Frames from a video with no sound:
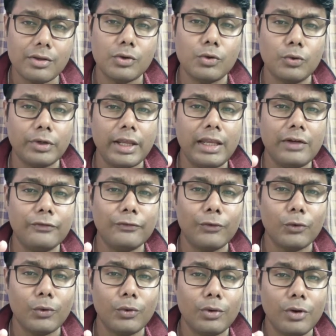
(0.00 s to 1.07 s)
routine
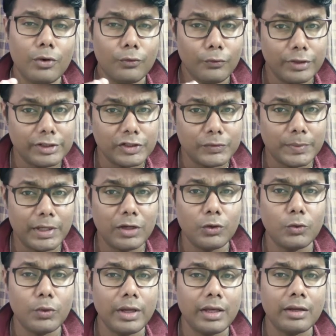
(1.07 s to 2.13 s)
flow which is
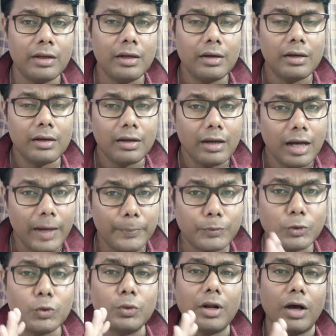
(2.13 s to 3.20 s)
being going
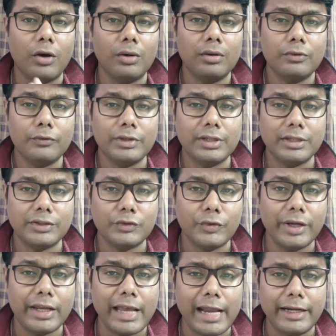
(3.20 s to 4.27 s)
up to now with the
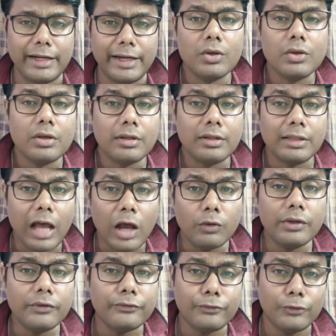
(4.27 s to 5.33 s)
three candidates.
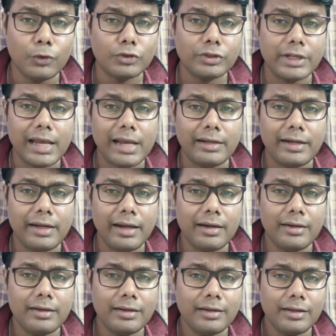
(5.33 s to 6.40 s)
Now the fourth
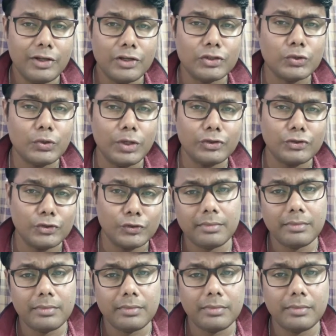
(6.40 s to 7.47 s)
candidate is going to
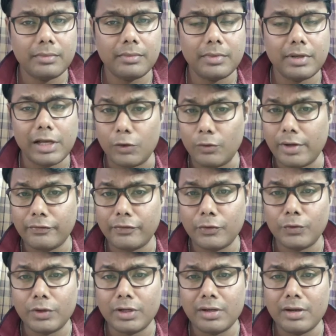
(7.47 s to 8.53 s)
speak. Hello
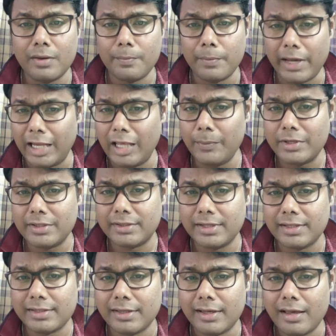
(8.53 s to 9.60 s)
everyone, my name is
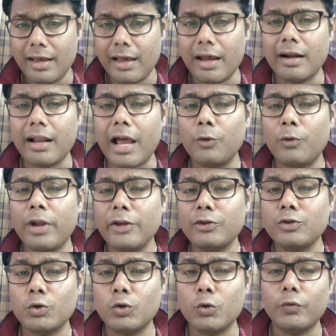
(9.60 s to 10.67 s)
this and I would
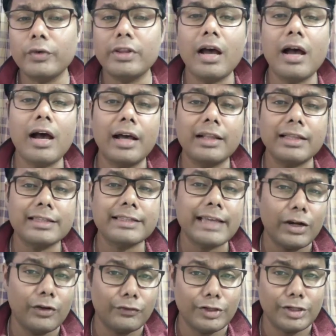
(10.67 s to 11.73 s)
like to go with the other
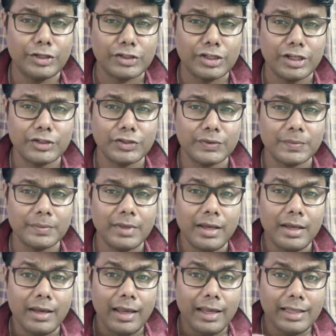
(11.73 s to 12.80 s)
side of the discussion.
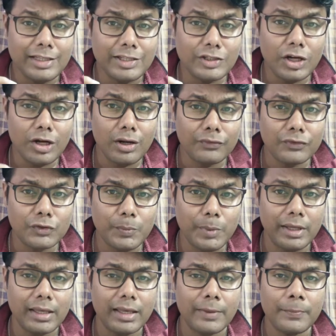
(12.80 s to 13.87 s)
Instead of
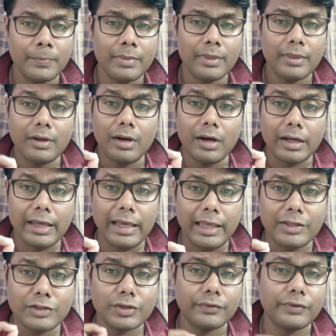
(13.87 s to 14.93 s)
speaking
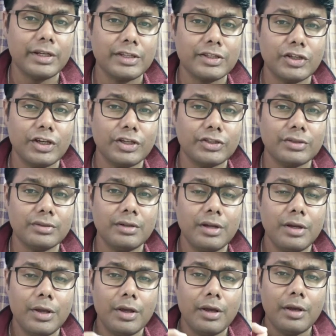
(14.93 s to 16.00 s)
against of the discussion,